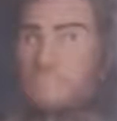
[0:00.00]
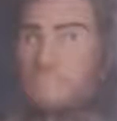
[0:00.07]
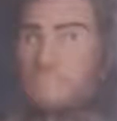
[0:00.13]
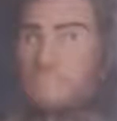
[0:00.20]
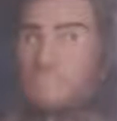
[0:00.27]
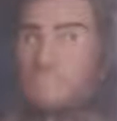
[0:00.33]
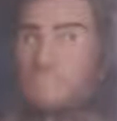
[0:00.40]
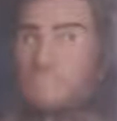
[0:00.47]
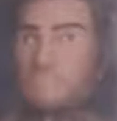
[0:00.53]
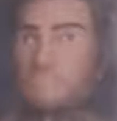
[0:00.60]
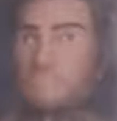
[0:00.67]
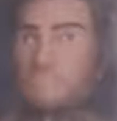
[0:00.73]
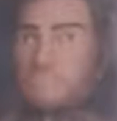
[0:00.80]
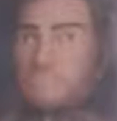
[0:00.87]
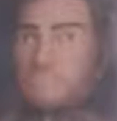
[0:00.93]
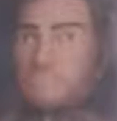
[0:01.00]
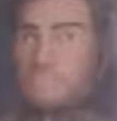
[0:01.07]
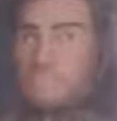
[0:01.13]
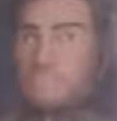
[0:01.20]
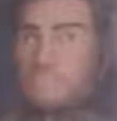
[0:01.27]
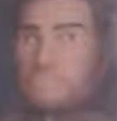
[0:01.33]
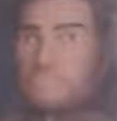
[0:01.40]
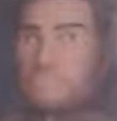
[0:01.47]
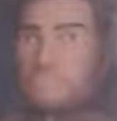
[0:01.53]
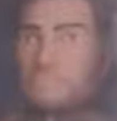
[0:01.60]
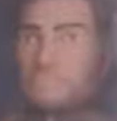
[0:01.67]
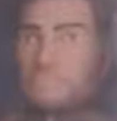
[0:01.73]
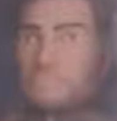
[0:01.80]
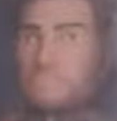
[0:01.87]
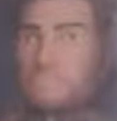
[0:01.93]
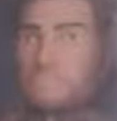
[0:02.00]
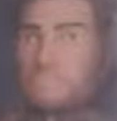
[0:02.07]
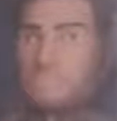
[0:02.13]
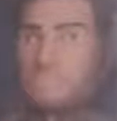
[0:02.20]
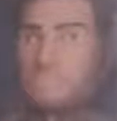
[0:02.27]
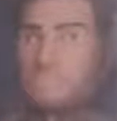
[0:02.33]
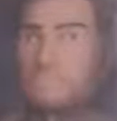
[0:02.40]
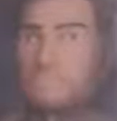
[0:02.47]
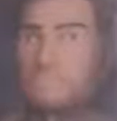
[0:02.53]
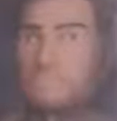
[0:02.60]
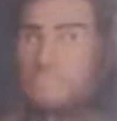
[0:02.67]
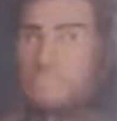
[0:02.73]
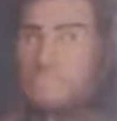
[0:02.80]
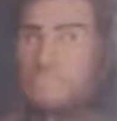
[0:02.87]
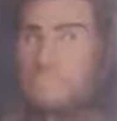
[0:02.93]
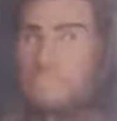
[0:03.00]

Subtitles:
No one is speaking in this clip.